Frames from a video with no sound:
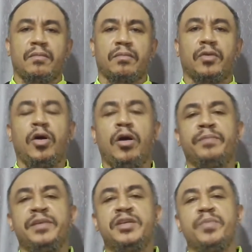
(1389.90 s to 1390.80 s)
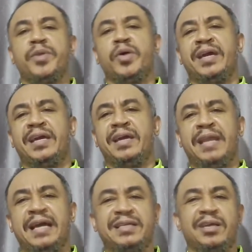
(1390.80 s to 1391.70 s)
Come, this will be okay. Be
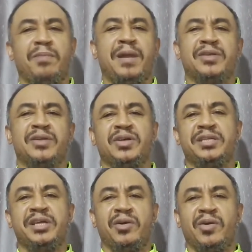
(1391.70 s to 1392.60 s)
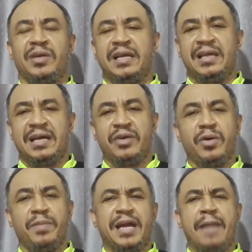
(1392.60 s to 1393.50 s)
like say your mouth just they run anyhow. You
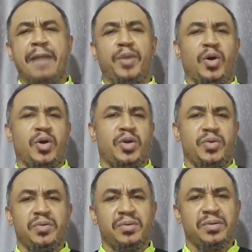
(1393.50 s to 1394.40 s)
want make I block you?